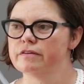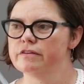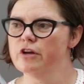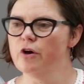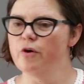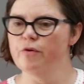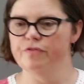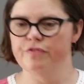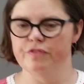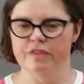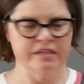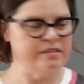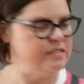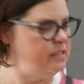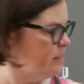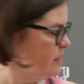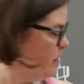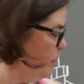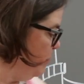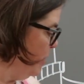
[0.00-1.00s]
No, this
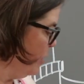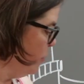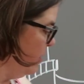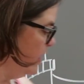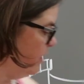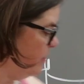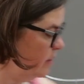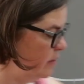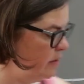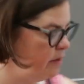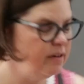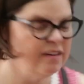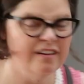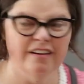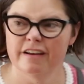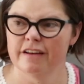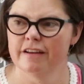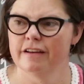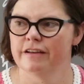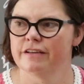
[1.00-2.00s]
is a big one.
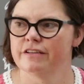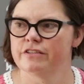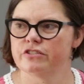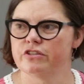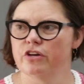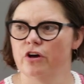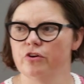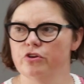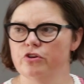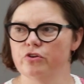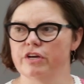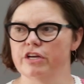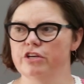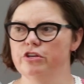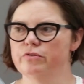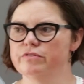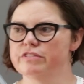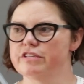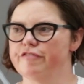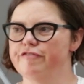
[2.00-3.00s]
So you can
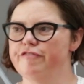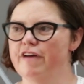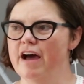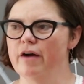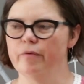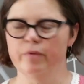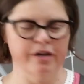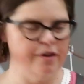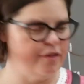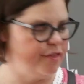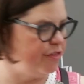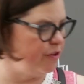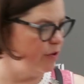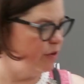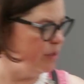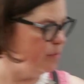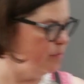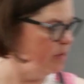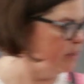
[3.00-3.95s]
use a fat one. A 30